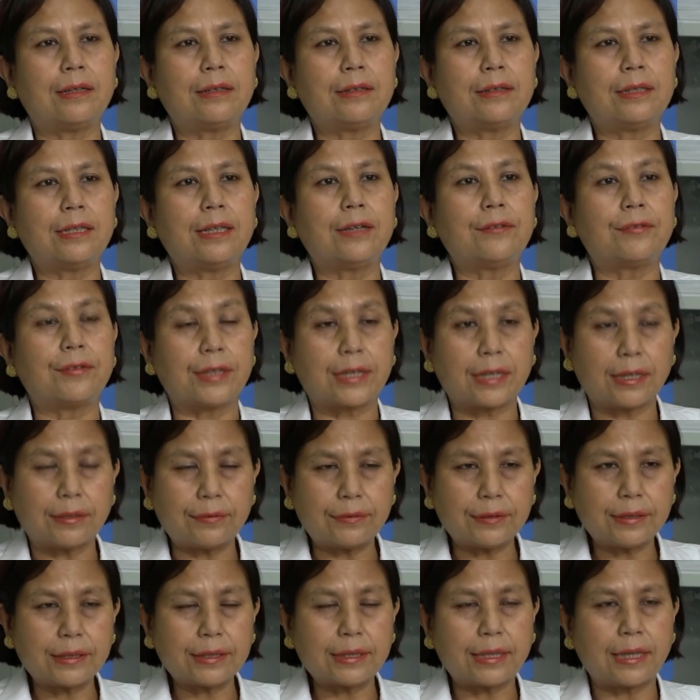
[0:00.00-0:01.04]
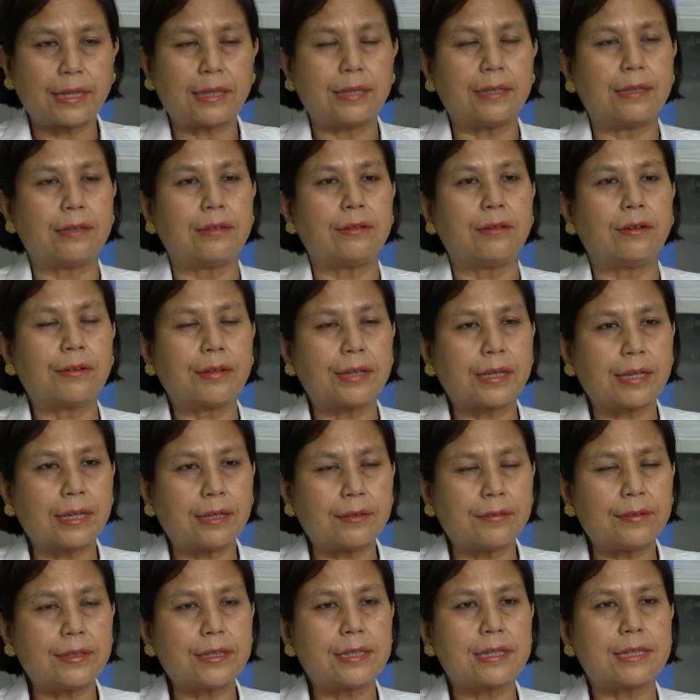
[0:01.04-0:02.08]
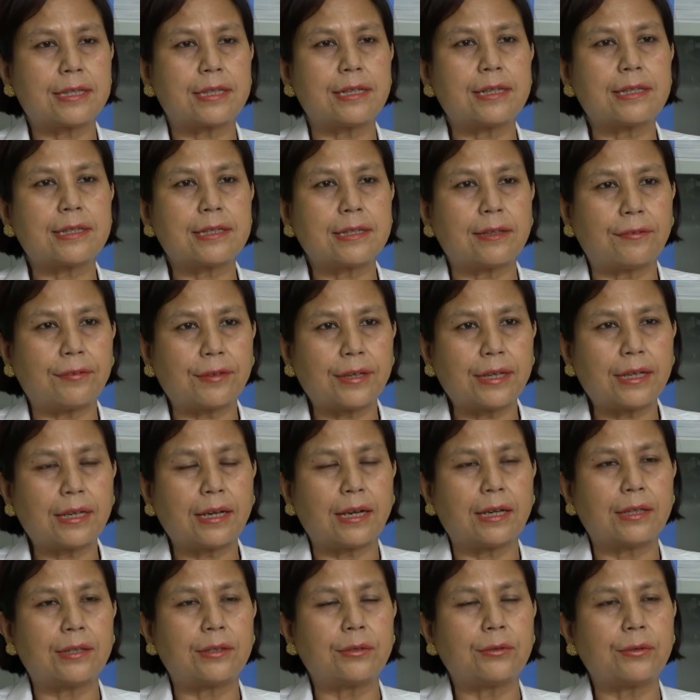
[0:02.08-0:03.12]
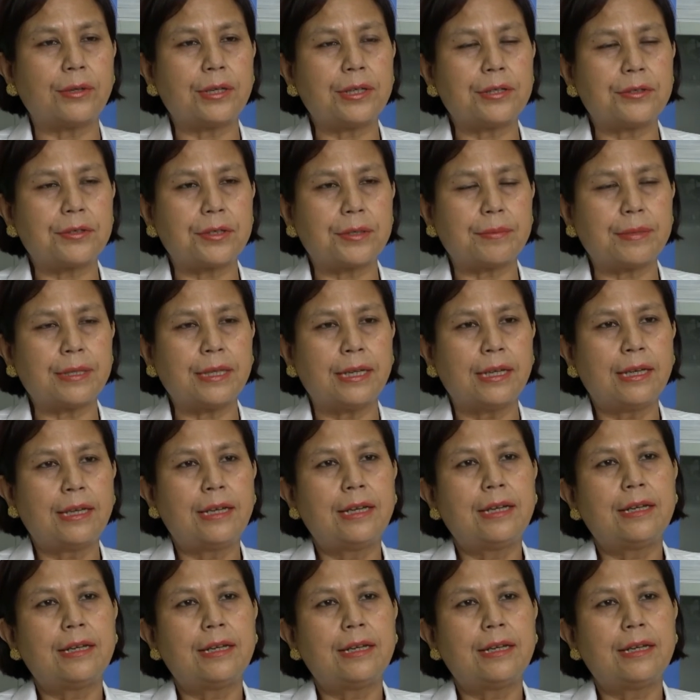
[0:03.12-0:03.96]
they have recovered and not recovered, still suffering, undergoing treatment.